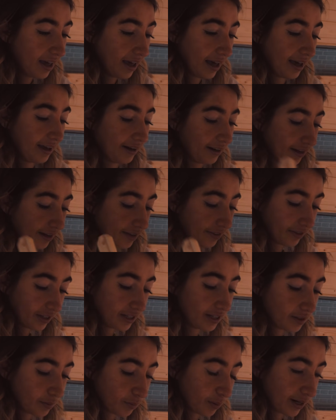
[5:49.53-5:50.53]
And again,
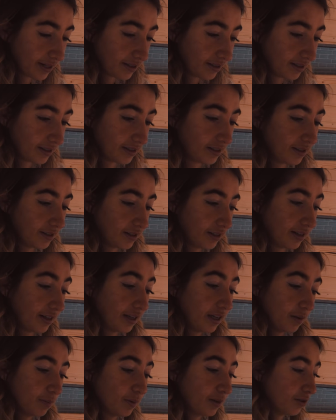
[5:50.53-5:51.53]
these braces are to
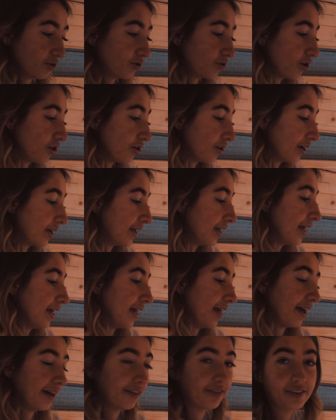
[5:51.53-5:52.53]
keep it strong.
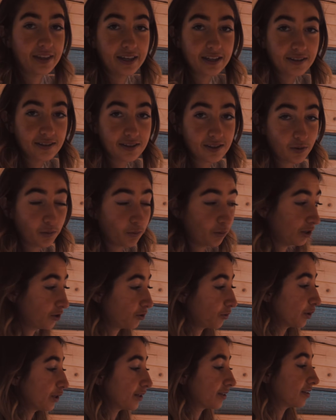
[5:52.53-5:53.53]
And this, which
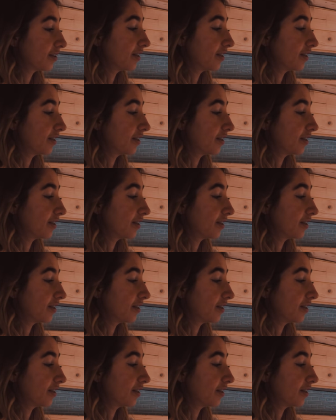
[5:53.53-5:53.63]
was